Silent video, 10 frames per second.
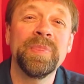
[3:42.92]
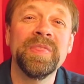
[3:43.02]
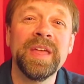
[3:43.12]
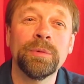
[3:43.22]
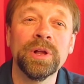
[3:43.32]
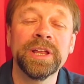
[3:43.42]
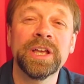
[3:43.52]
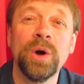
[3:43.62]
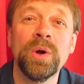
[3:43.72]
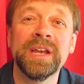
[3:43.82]
they really
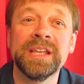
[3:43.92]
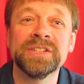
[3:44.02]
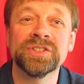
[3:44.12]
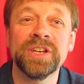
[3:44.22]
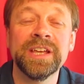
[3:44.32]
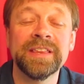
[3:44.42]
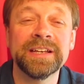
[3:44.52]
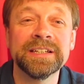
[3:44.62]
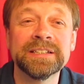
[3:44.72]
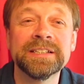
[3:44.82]
go in
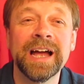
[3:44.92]
easily.